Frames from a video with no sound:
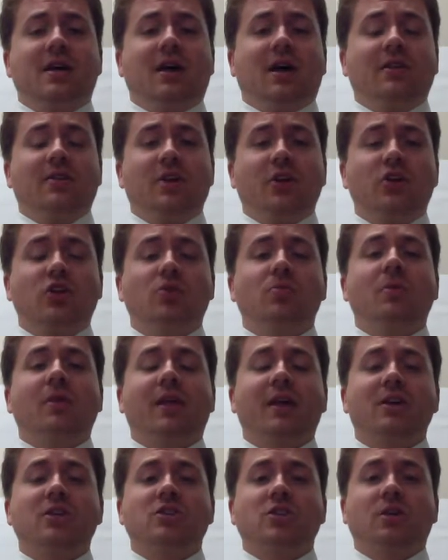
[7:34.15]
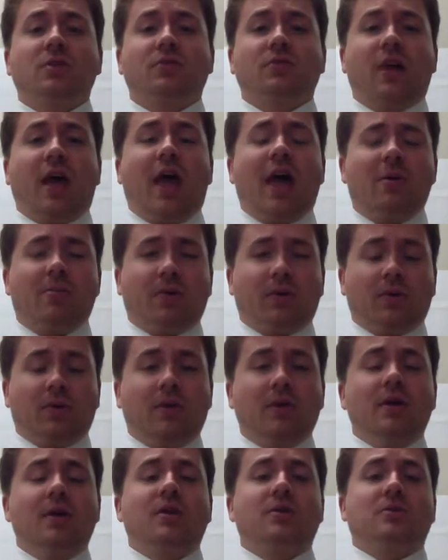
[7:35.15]
the accumulation of
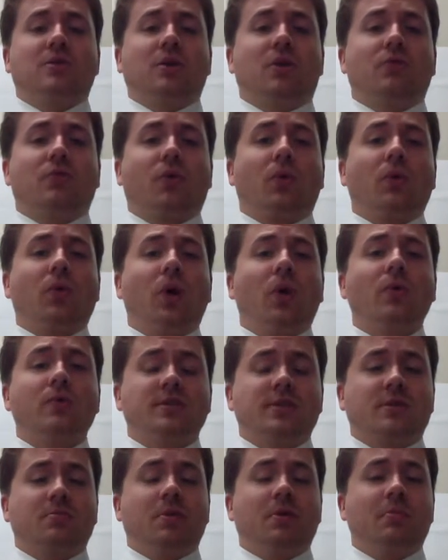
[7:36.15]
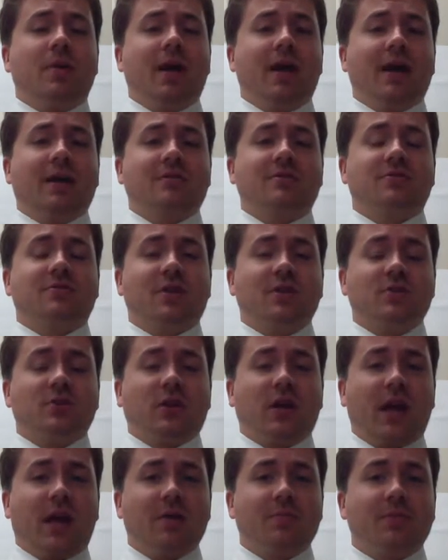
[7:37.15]
capital, so therefore loans can be made out to venture
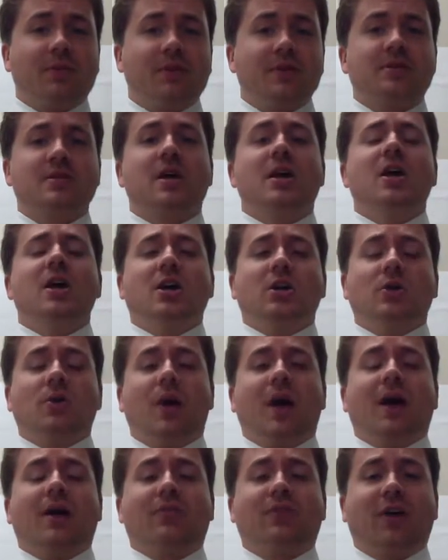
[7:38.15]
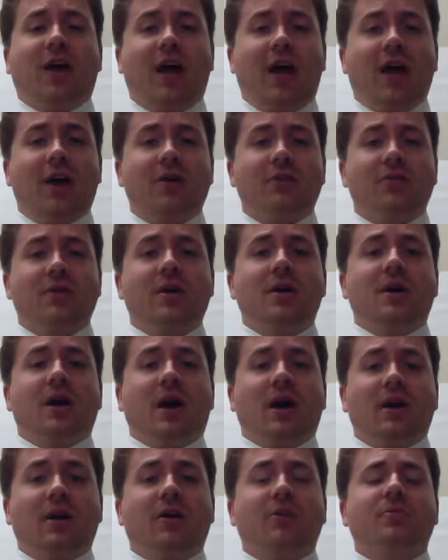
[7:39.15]
capitalists. You have to have
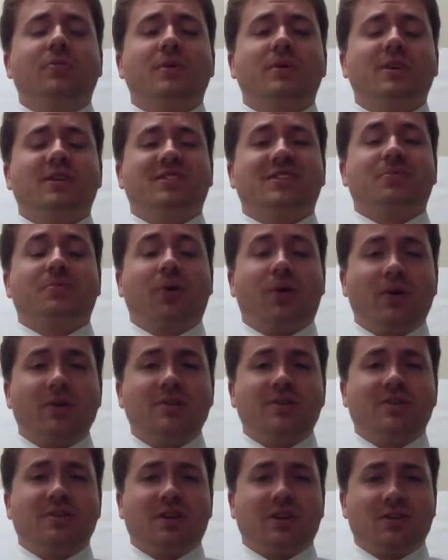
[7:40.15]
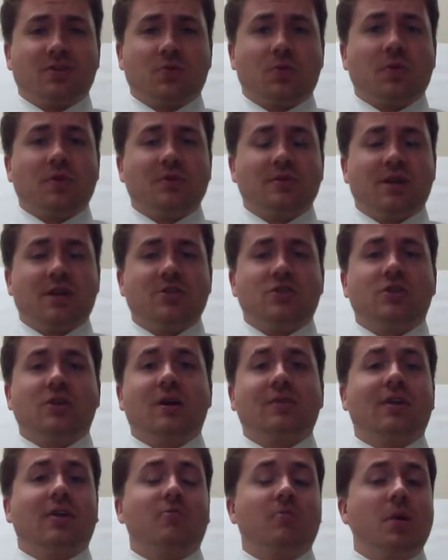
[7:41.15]
a government that supports industrialization. You
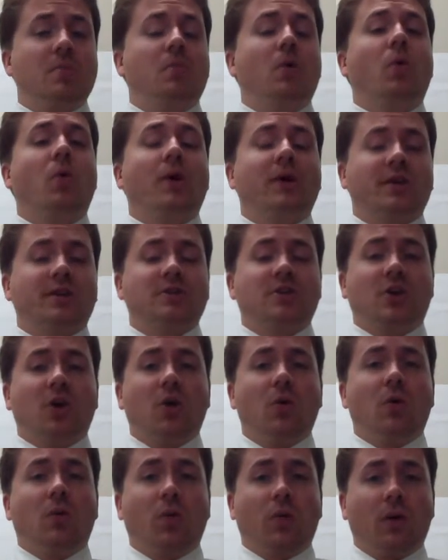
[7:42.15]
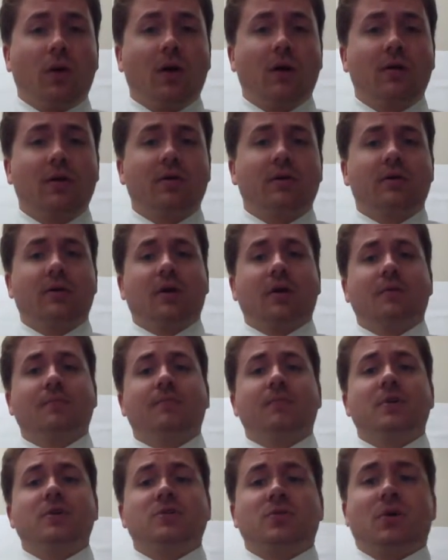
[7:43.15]
have to have people willing to go and work. Okay?
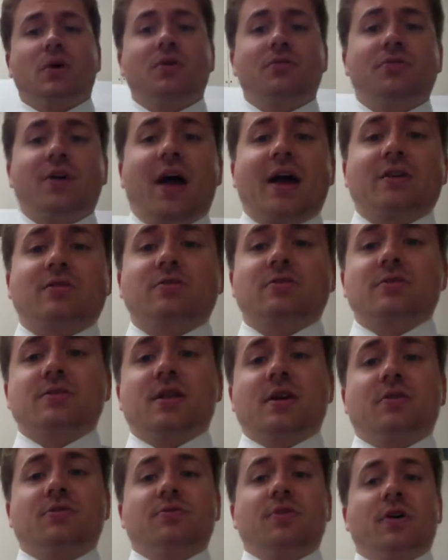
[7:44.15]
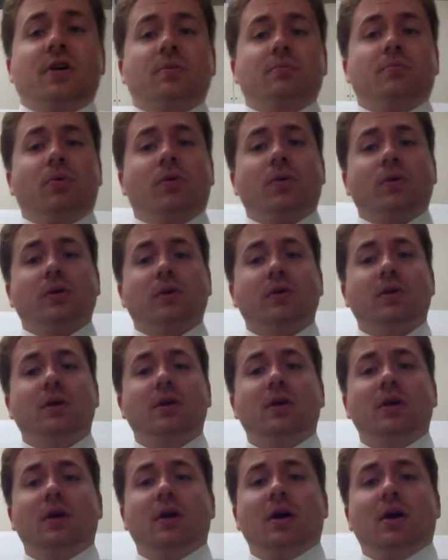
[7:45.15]
These are all factors that are very important
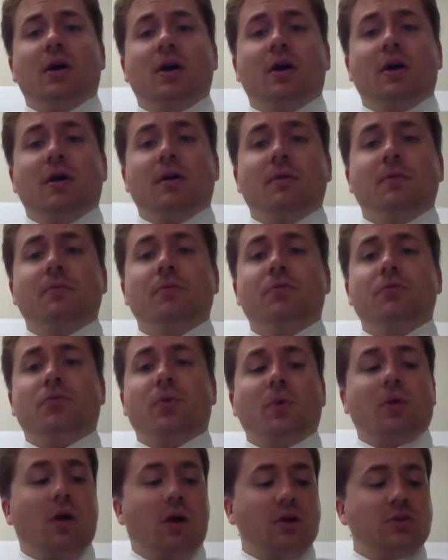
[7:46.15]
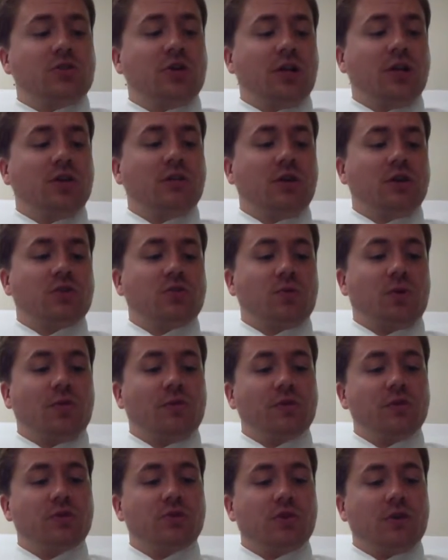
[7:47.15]
for launching an industrial
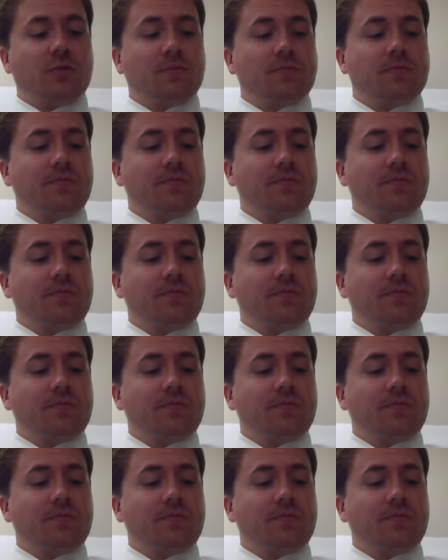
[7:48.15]
revolution.